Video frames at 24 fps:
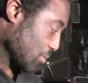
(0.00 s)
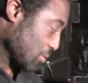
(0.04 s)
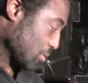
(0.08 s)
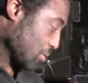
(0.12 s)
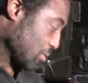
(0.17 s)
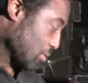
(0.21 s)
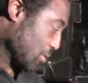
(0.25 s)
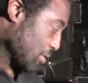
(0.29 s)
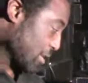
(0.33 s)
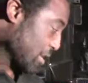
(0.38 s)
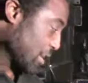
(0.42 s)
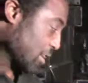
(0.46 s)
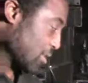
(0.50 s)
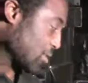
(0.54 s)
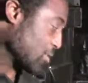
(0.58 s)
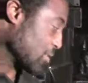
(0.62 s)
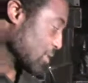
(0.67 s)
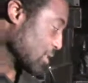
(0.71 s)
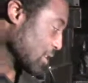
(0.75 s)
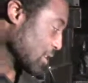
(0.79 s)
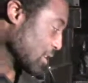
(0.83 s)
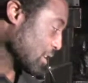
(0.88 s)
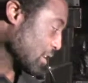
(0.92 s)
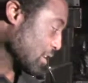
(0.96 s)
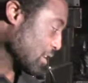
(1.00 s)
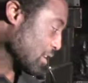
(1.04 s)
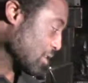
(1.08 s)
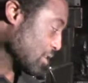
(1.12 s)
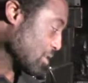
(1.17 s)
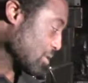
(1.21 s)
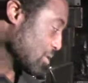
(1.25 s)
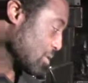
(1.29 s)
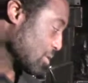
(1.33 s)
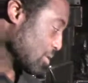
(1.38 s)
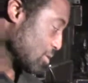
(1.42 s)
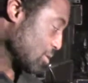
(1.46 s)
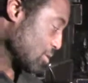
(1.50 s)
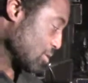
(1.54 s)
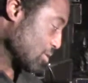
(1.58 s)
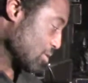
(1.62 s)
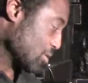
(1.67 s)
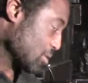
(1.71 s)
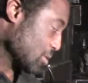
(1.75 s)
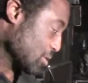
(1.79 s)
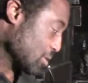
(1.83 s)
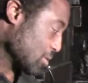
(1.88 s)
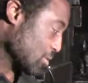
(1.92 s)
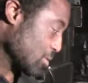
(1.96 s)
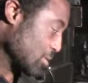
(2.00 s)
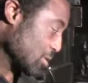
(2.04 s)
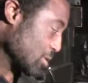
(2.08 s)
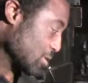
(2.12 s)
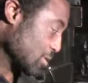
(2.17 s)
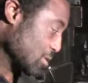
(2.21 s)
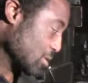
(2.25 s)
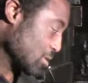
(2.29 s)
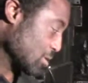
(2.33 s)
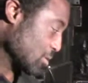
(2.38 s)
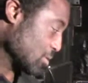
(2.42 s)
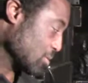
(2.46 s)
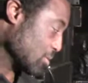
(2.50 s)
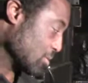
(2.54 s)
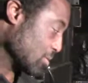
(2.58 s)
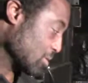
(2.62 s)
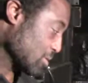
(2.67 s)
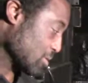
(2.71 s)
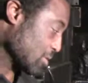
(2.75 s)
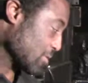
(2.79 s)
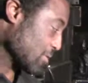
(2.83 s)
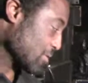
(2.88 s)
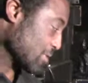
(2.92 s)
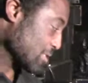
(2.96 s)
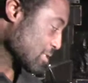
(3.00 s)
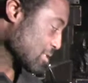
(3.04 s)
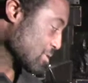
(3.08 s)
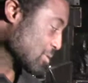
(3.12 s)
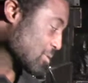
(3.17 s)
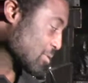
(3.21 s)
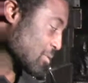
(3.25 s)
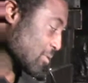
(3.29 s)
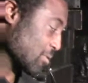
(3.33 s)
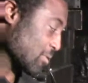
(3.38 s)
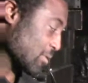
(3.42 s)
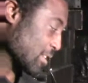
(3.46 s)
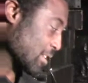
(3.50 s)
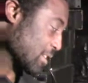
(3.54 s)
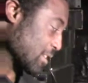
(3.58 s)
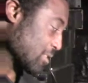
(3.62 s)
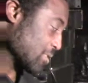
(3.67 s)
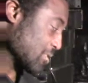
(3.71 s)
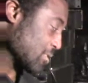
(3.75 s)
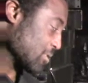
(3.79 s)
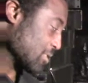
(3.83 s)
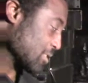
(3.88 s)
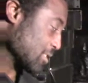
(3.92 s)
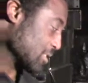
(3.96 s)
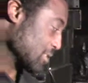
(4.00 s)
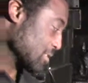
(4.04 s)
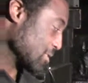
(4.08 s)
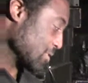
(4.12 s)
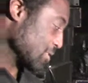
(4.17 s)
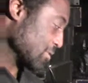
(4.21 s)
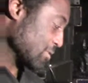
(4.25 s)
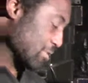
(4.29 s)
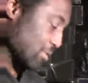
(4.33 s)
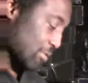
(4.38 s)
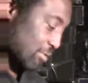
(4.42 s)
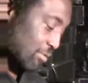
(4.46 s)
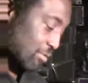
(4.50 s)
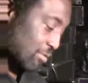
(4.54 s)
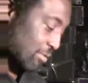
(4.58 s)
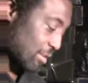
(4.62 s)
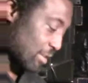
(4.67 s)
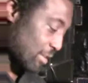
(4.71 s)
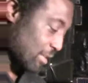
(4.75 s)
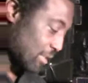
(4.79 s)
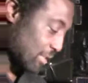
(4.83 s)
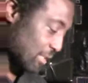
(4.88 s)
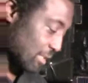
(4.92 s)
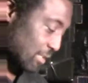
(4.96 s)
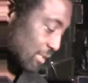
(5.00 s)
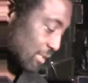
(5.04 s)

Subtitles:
green going in there, orange going to 2, auxiliary 2, green going to auxiliary 3.